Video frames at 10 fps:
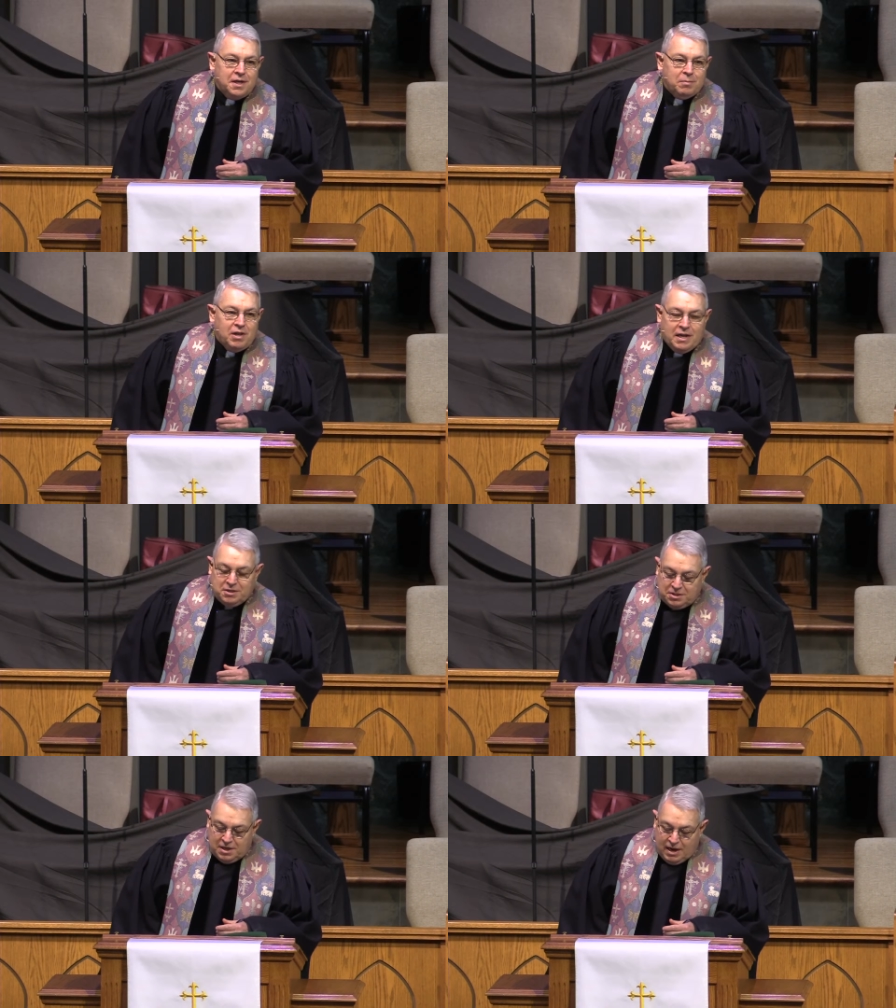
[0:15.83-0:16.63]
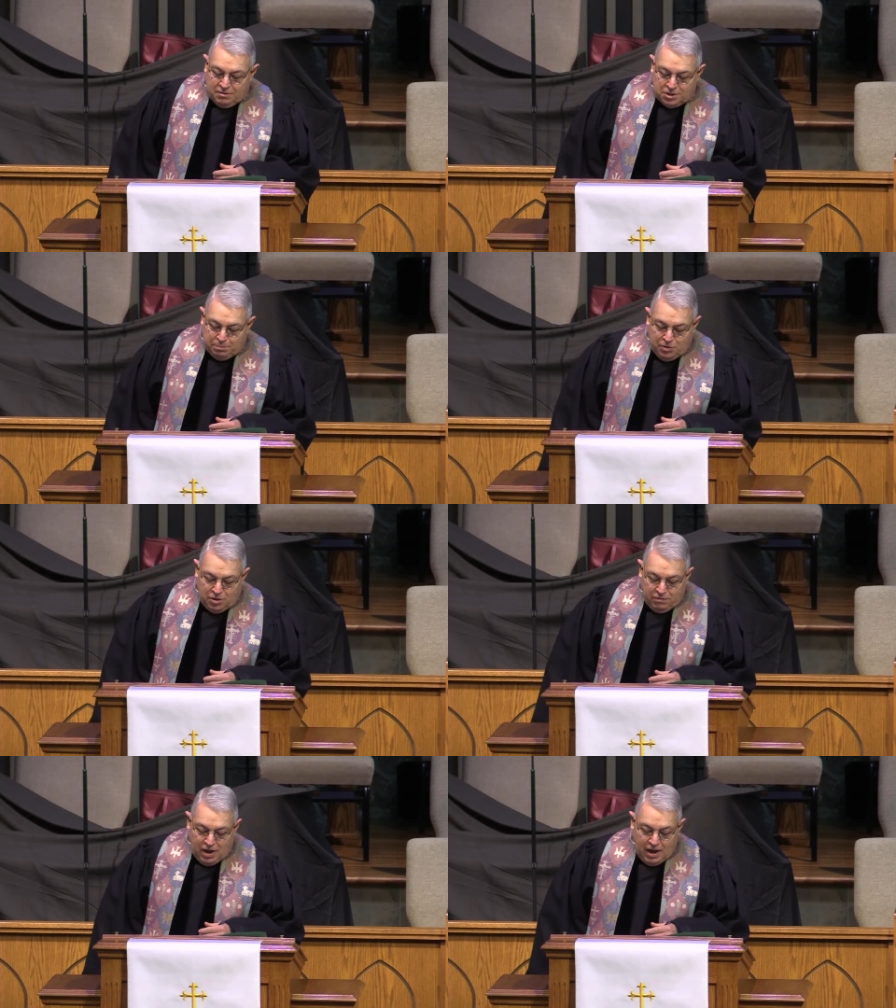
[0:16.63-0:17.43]
And I'm glad to see how the
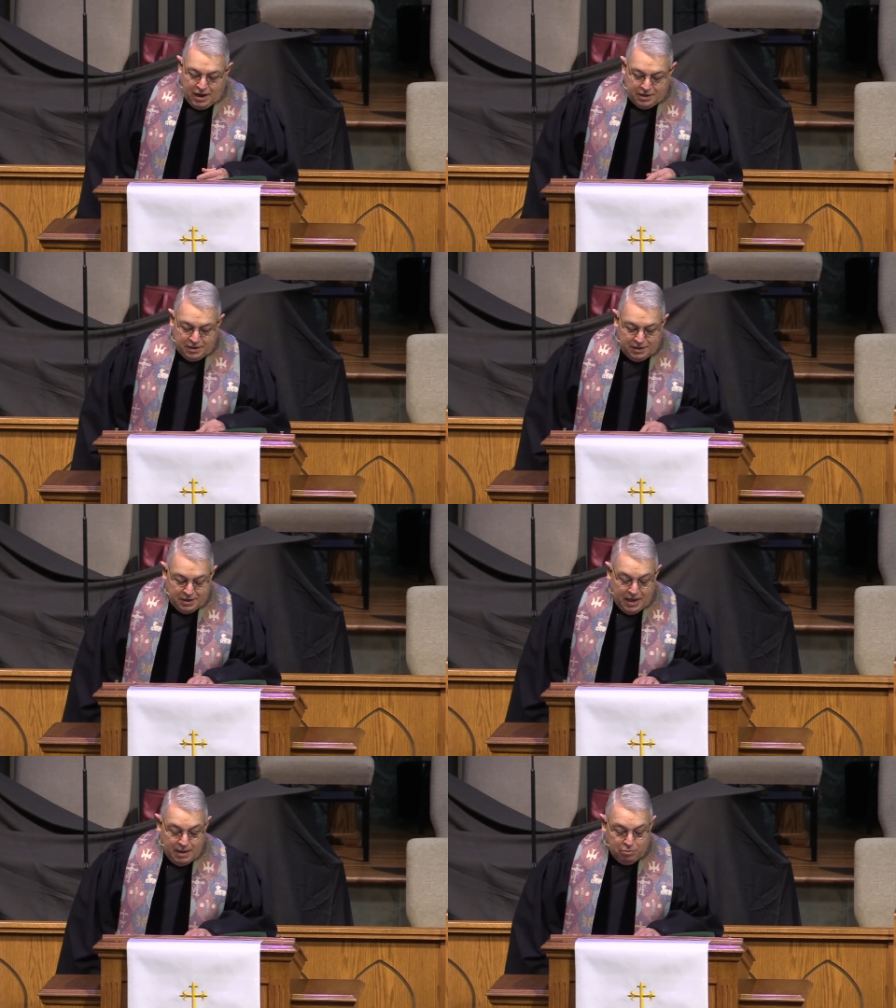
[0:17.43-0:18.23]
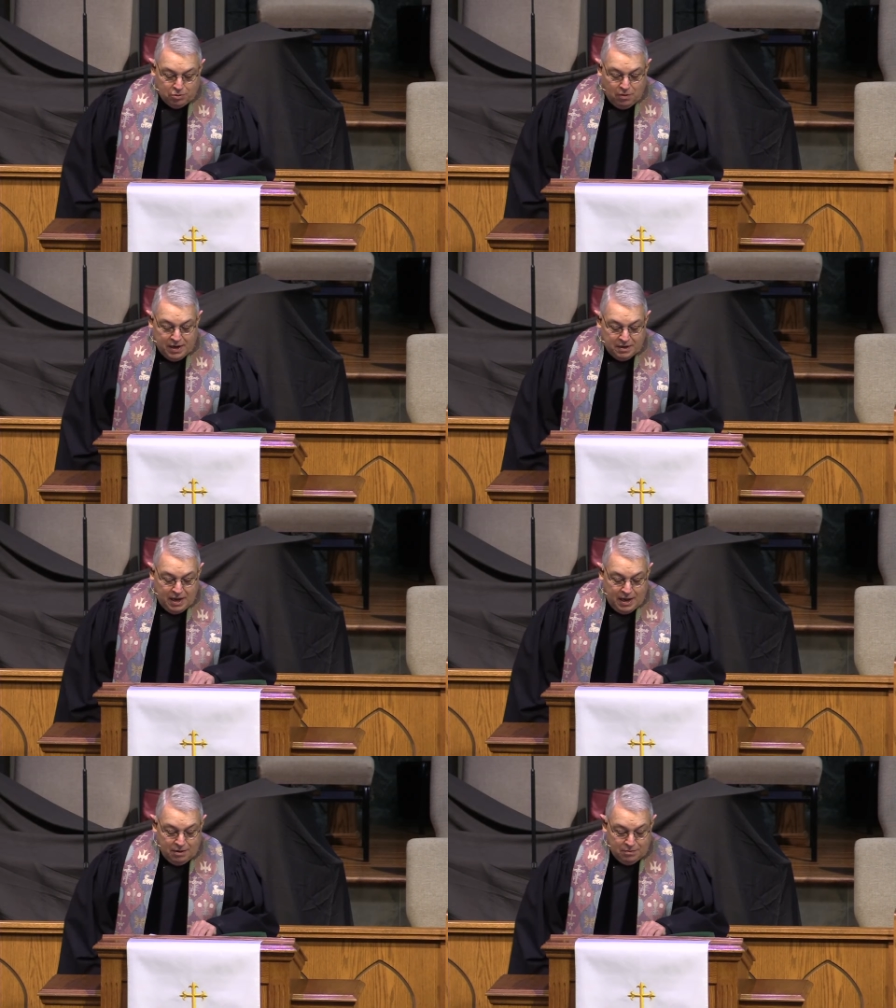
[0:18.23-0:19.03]
Spirit of God enabled right
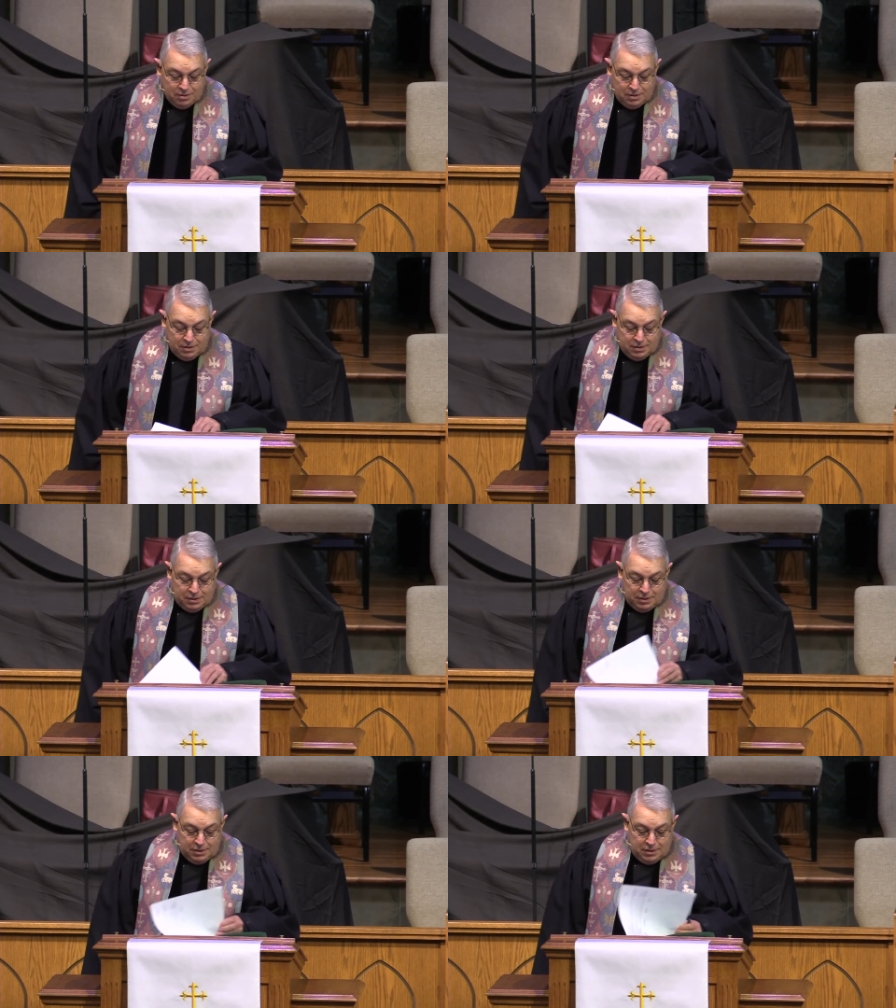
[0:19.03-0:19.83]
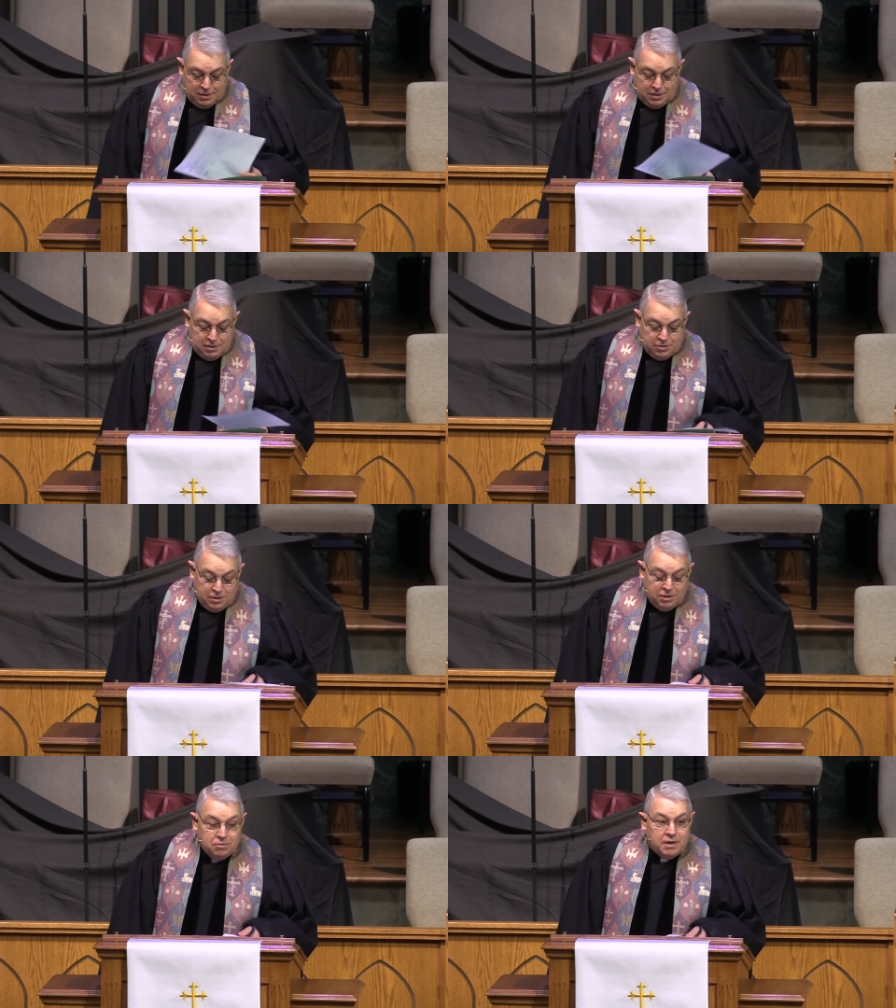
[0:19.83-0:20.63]
now to
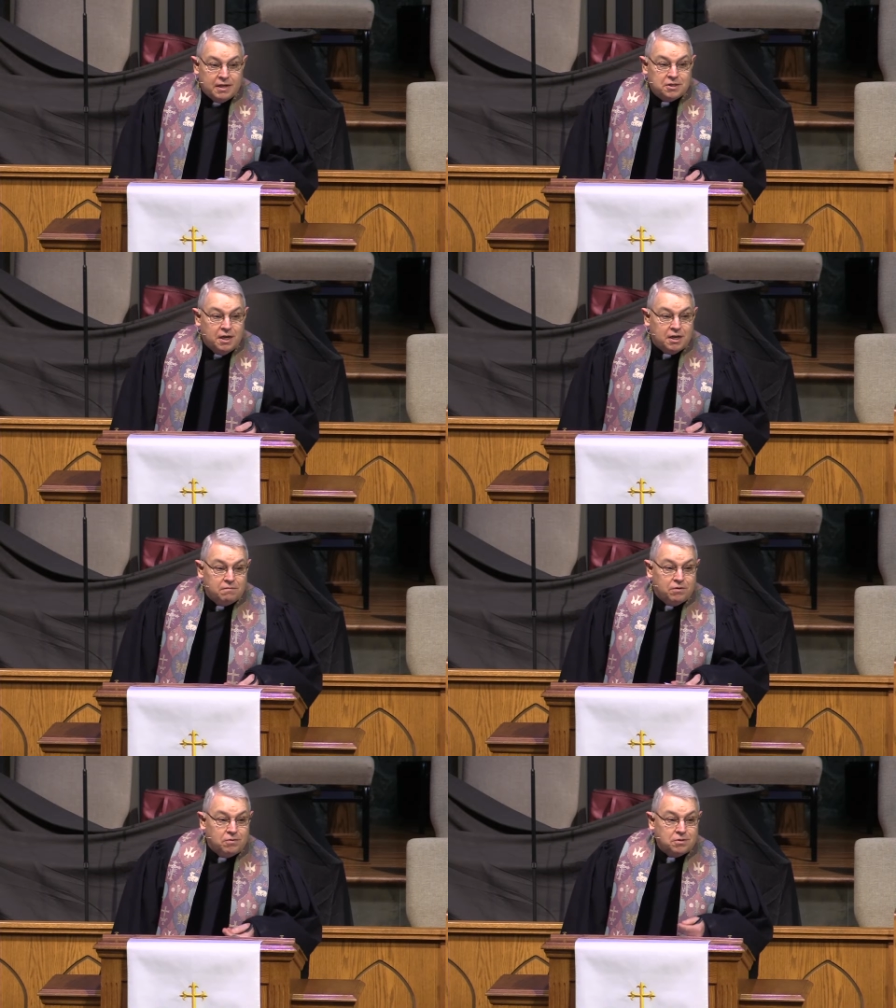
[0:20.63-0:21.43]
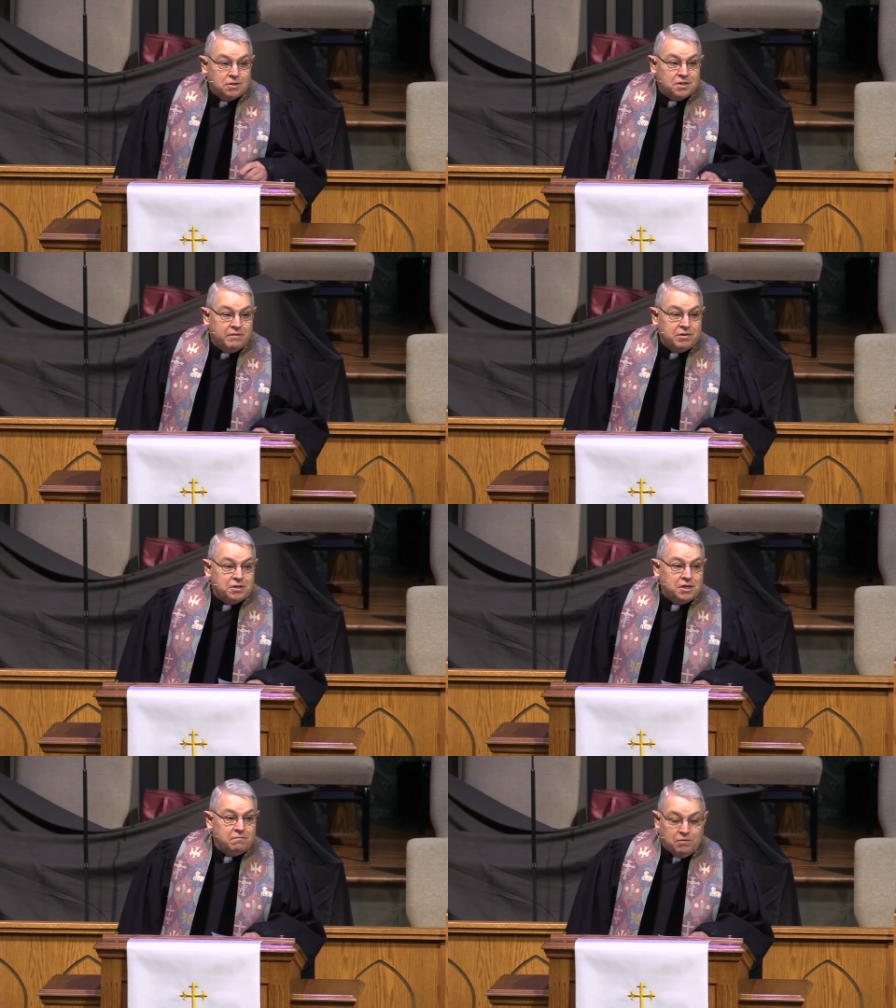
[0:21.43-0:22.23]
include that second verse, the
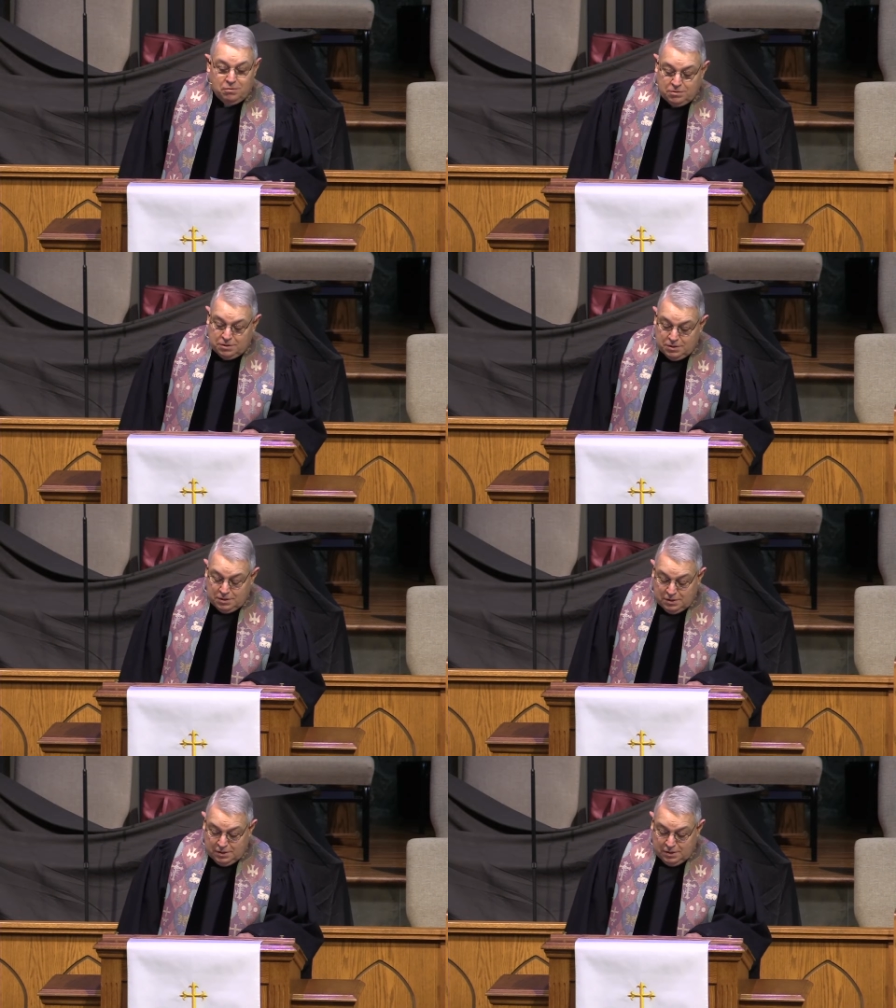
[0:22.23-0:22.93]
17th verse.